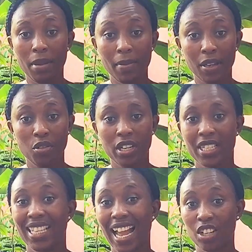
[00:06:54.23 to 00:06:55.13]
manure is
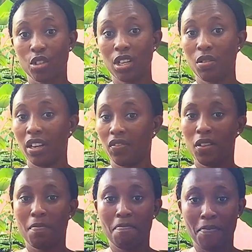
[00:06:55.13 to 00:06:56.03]
actually one of the
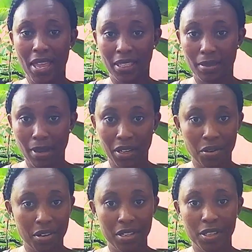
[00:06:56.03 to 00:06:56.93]
best
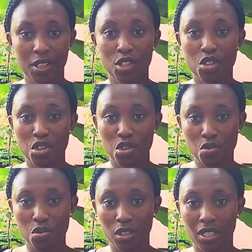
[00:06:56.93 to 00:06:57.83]
manures to
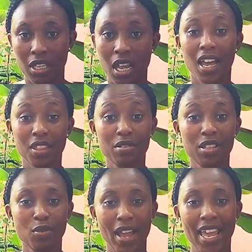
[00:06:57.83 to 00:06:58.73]
use, and the
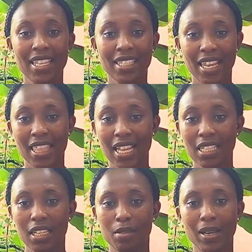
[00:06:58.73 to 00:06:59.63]
reason why I say that
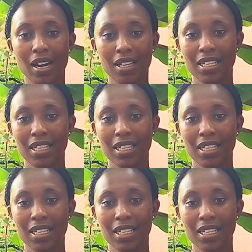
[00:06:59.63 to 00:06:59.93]
is because